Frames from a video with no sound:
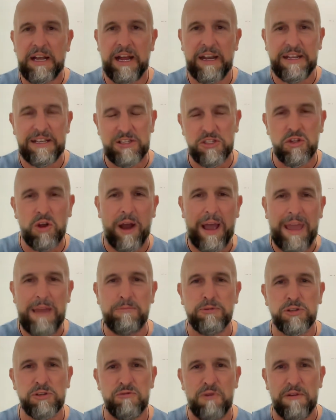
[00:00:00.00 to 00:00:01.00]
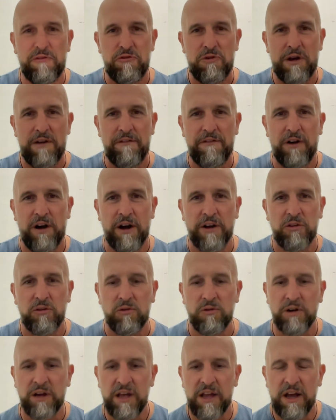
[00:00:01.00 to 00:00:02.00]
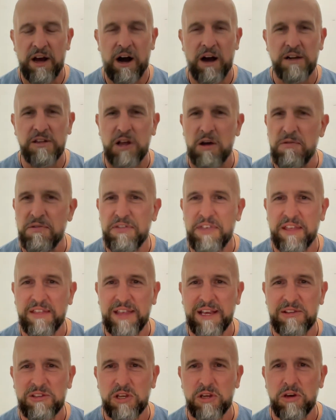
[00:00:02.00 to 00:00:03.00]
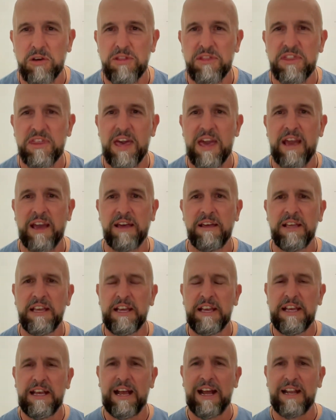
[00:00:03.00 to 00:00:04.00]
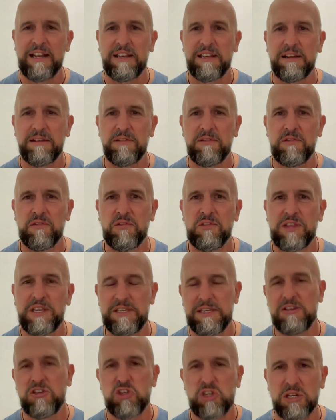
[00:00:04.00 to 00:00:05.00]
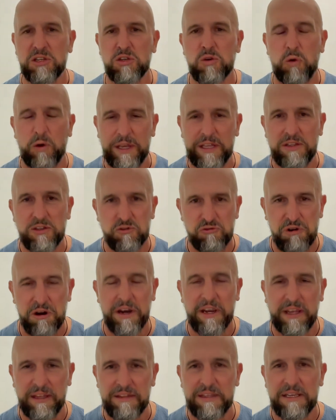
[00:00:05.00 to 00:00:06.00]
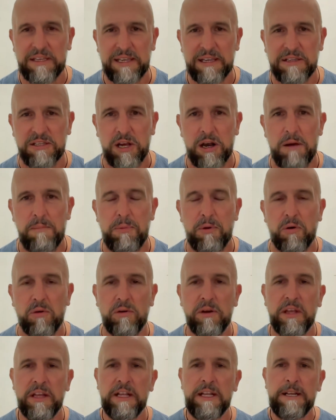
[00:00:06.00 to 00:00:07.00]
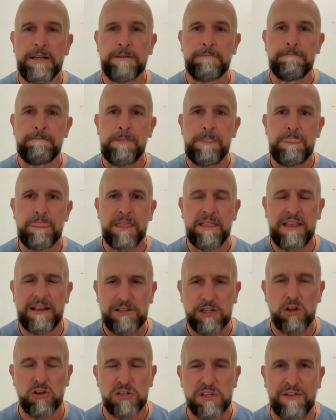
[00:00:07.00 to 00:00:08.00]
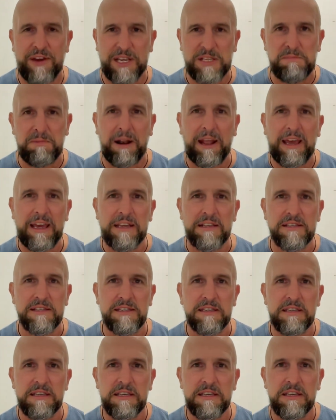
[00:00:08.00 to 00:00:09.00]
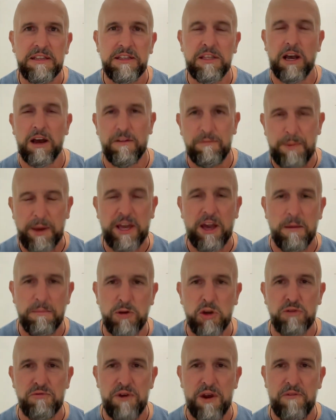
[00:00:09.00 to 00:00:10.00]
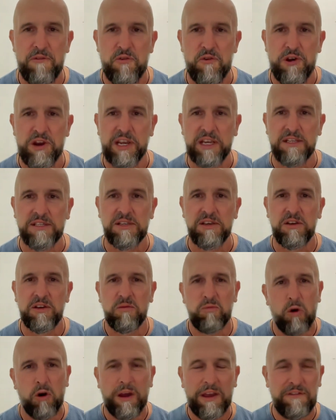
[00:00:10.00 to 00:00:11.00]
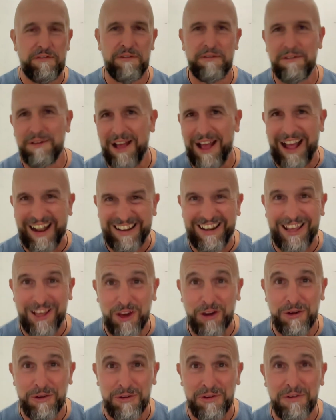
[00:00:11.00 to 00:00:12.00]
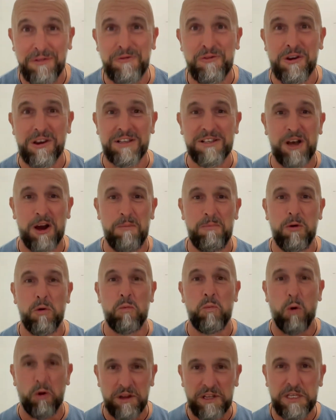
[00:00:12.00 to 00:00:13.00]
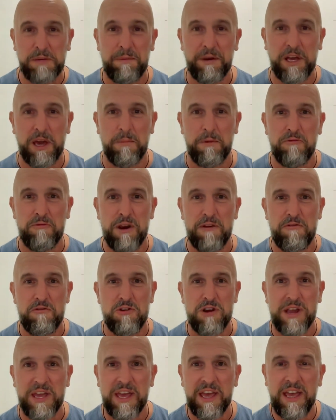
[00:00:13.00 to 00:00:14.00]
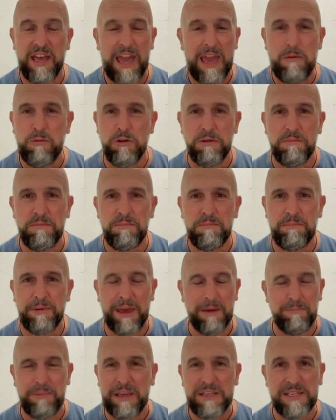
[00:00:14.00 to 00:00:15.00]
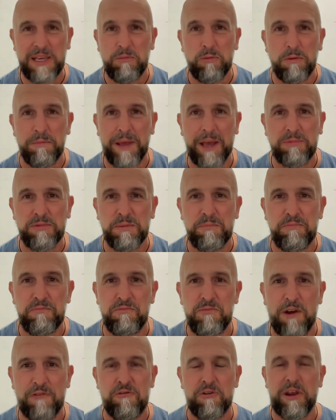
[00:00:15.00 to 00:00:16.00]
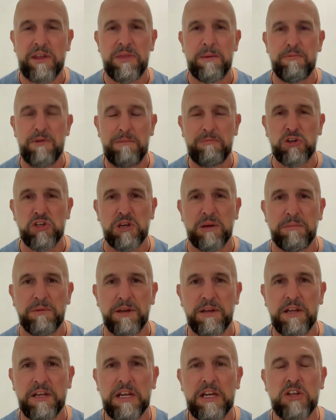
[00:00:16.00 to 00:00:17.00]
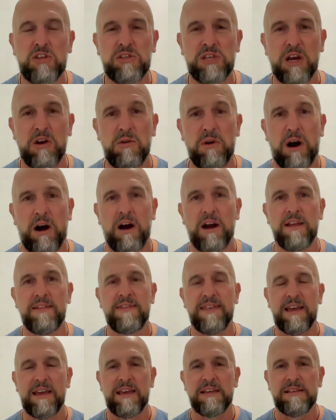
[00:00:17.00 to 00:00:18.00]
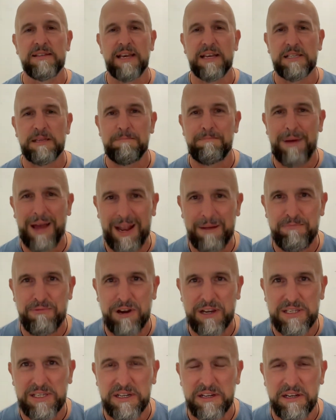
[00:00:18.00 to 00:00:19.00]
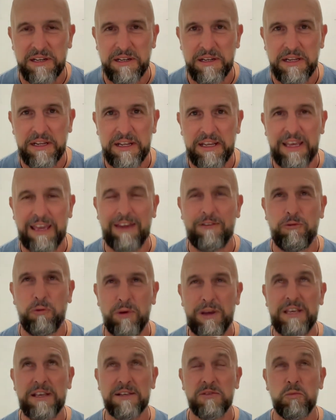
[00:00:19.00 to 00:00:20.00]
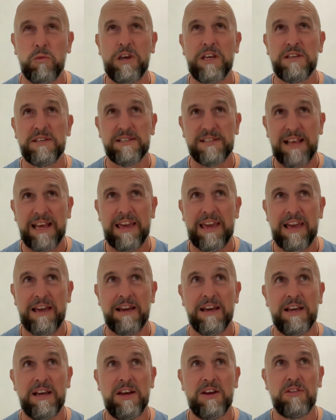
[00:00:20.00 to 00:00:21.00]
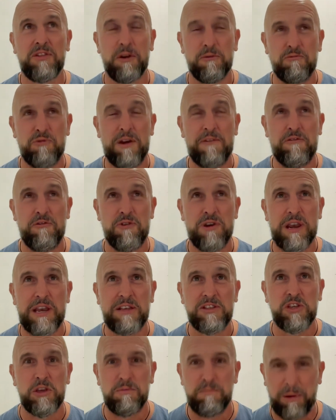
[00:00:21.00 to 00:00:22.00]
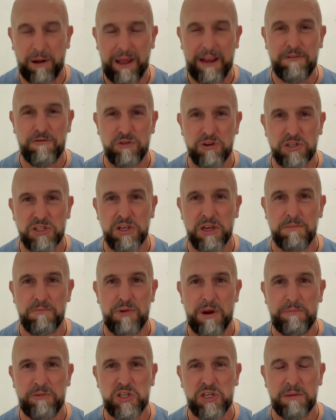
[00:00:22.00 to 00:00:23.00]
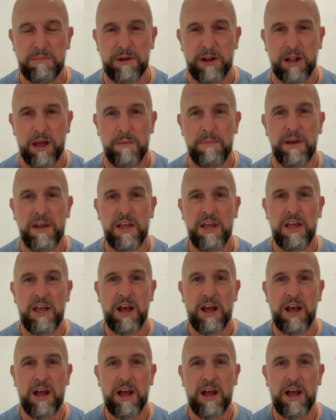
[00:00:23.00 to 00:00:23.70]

and he's not able to referee a final, I don't think that's a good thing. And this is just Quins, right? In this example, there's lots of ex-players that have become good referees. What if Andy Goode, for example, wanted to become a referee? He would be basically wouldn't be able to referee in the Premiership. So I think it sets a bad precedent if we're saying that referees who played for a certain Premiership club